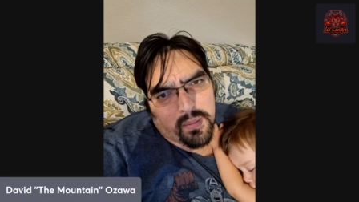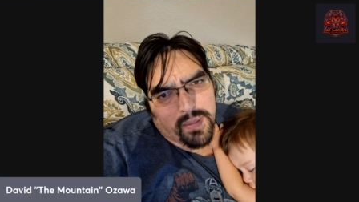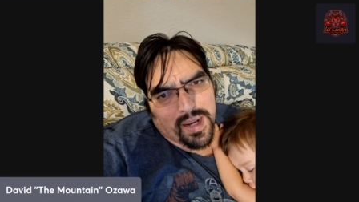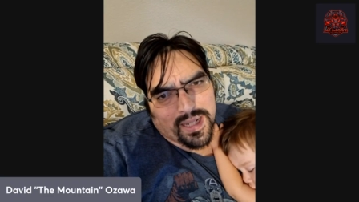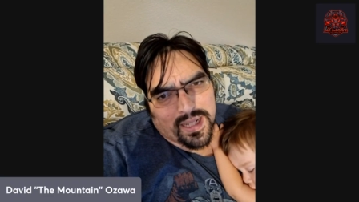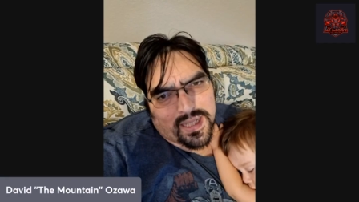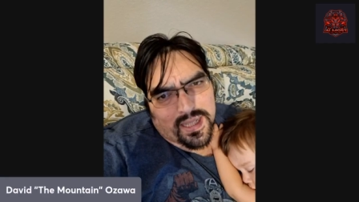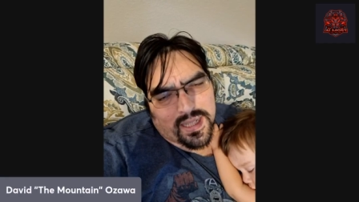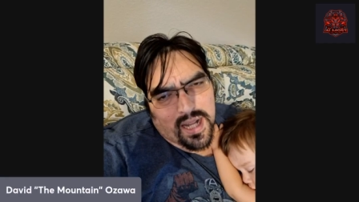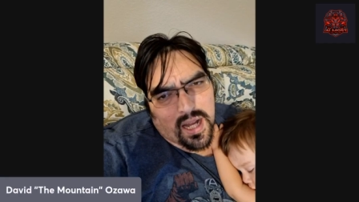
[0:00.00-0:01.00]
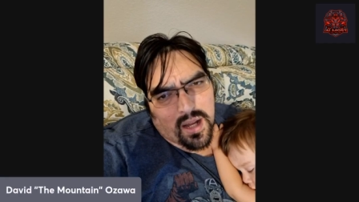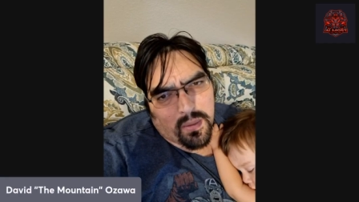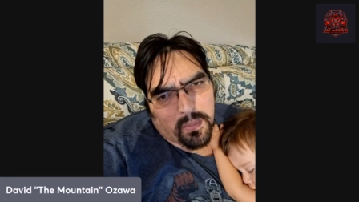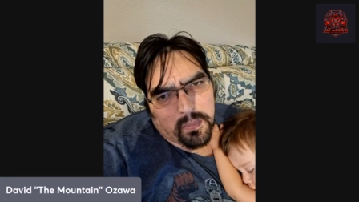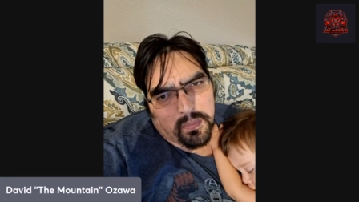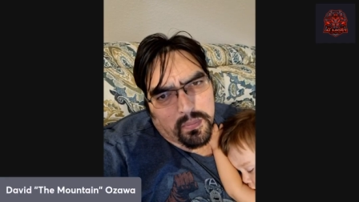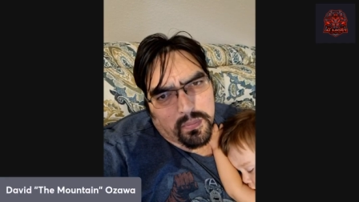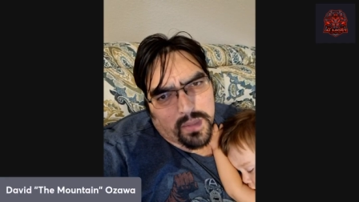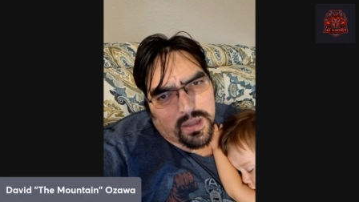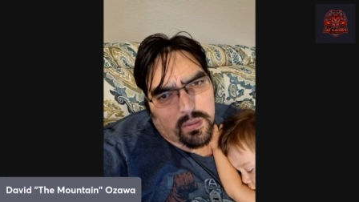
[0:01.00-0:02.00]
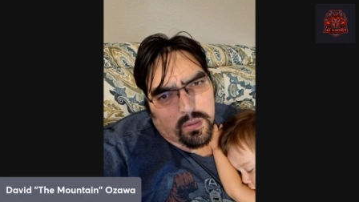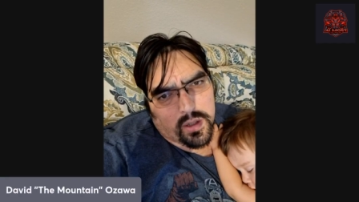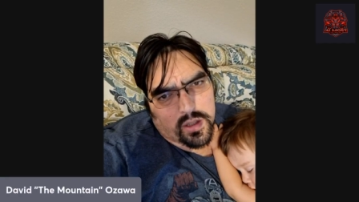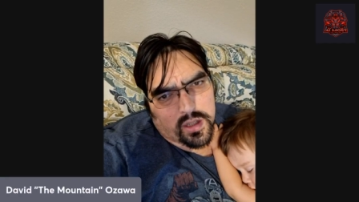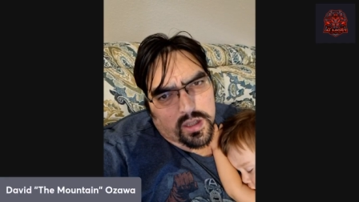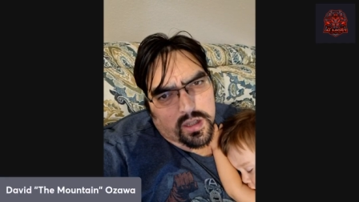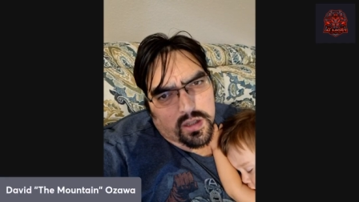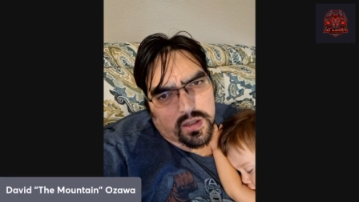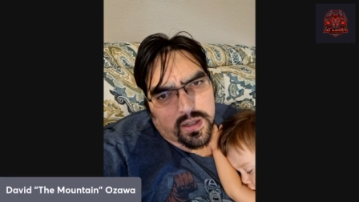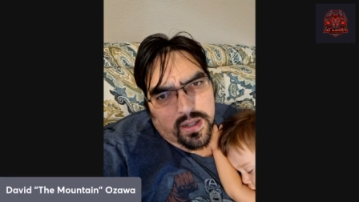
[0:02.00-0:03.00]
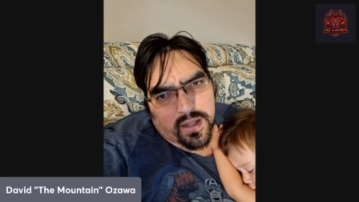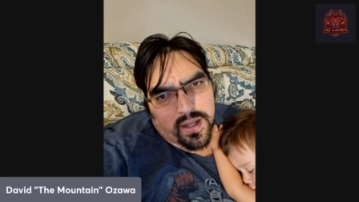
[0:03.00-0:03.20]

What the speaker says: Magnus is now my number one concern,